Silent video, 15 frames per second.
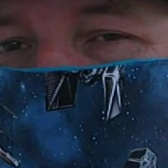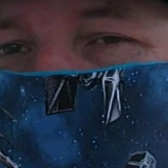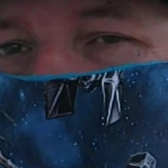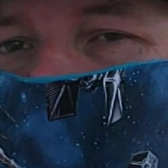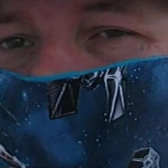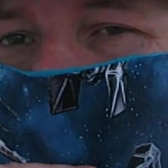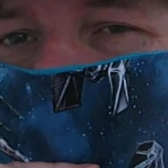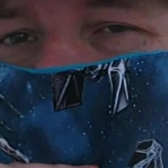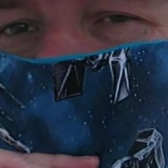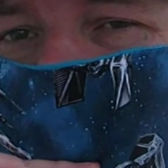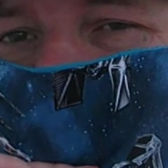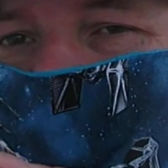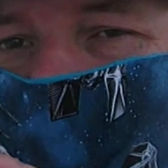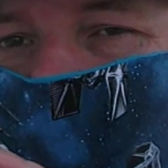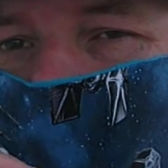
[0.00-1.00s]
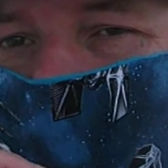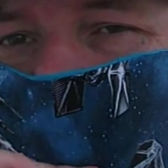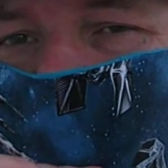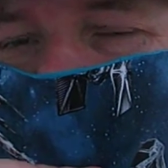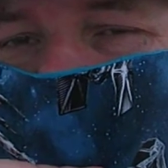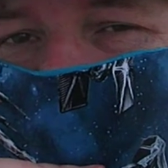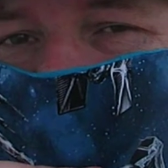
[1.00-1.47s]
And also,
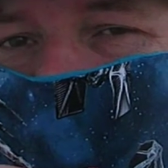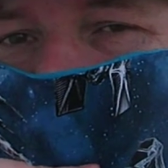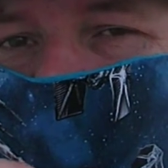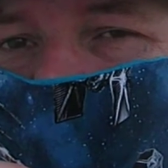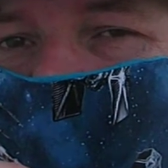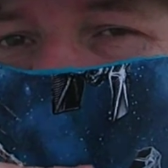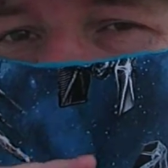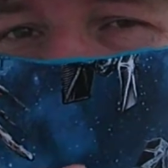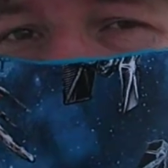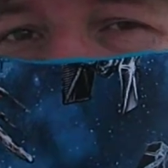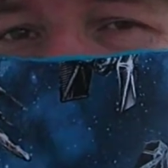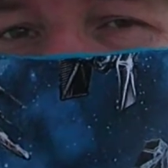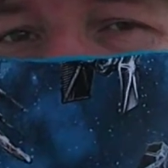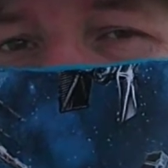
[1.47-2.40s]
tell your